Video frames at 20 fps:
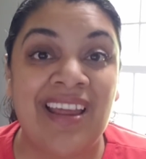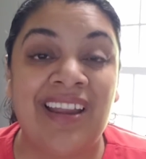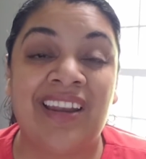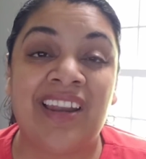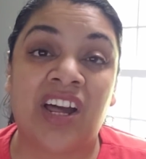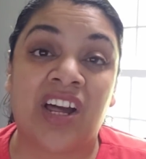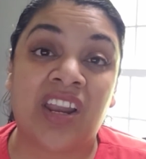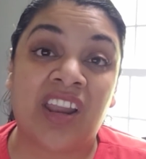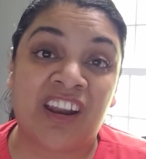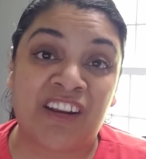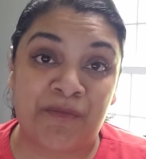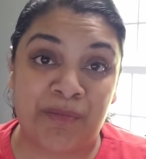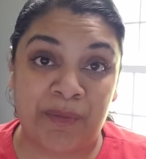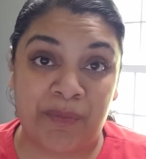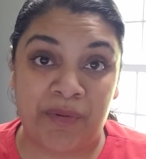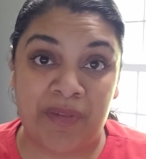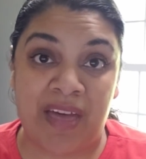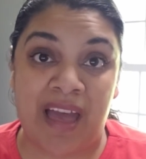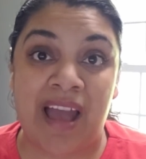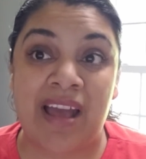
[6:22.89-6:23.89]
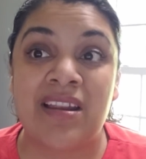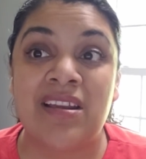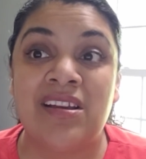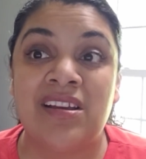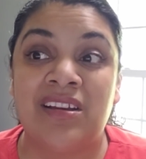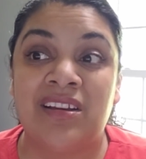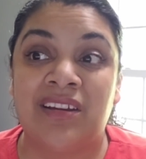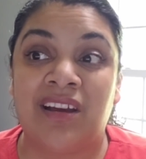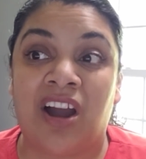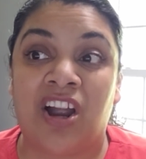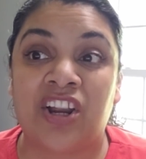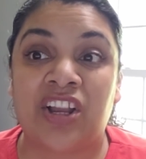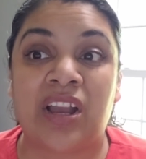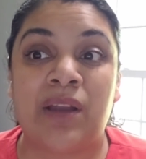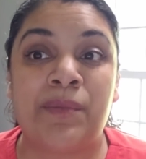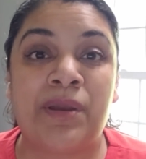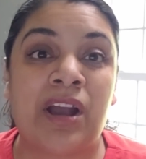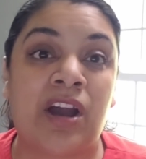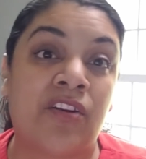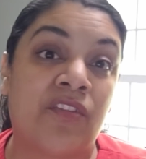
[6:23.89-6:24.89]
Now, a lot of people that are
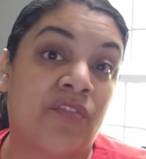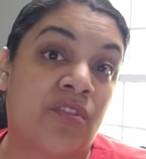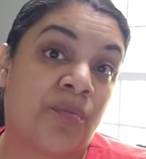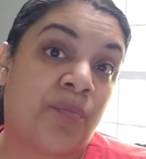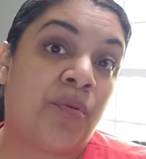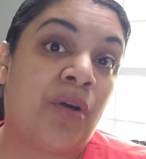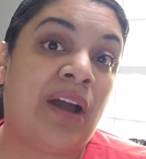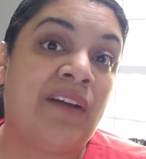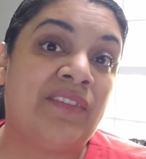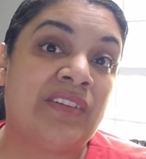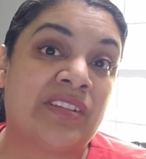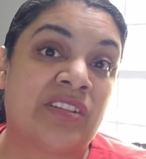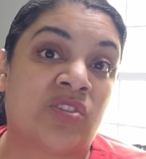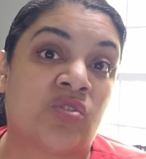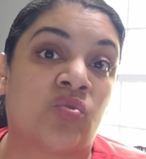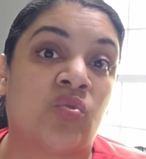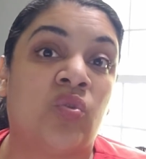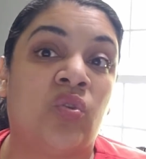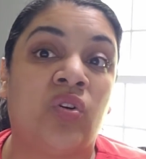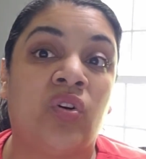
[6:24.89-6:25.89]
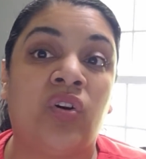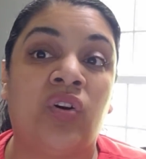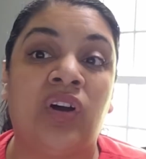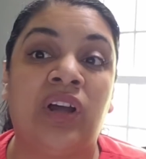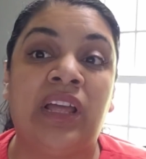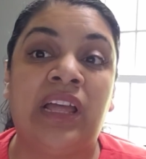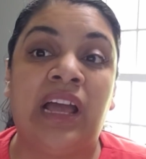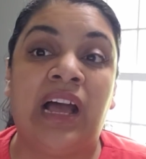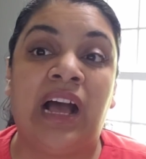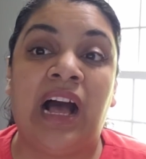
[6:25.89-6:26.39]
coming out of the private school